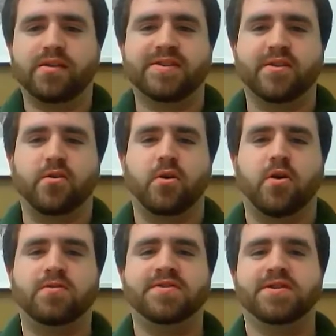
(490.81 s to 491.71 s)
So
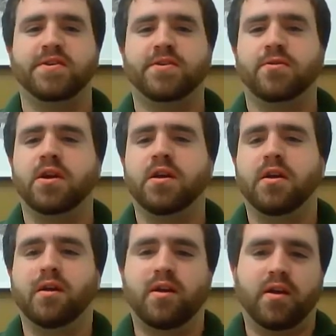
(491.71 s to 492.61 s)
also,
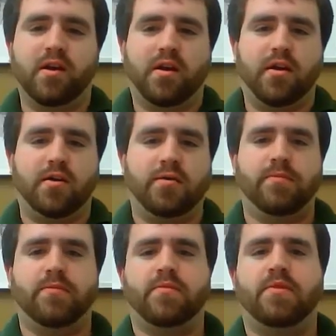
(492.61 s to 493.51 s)

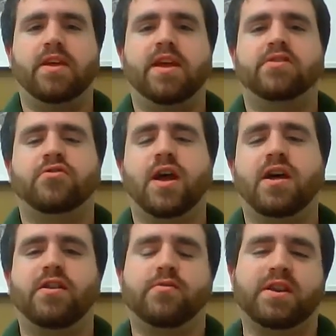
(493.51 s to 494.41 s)

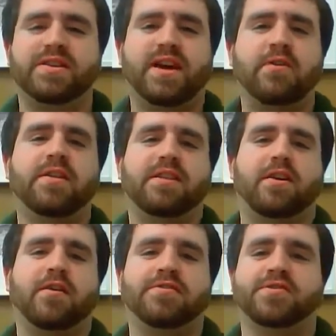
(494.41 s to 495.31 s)
you can tell that the
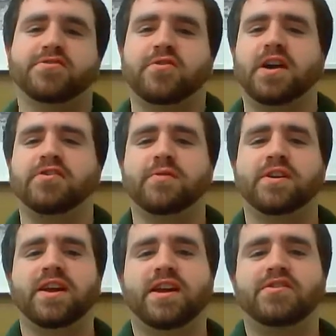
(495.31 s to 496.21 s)
authors are trying to
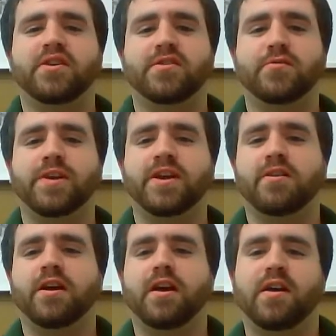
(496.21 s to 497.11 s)
engage the
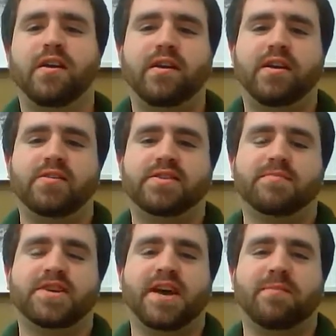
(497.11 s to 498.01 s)
reader in
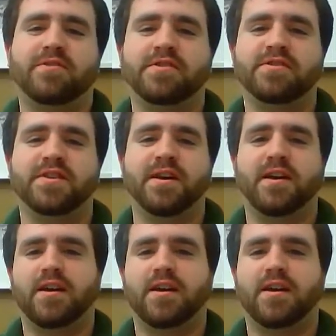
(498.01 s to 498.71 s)
some chapters.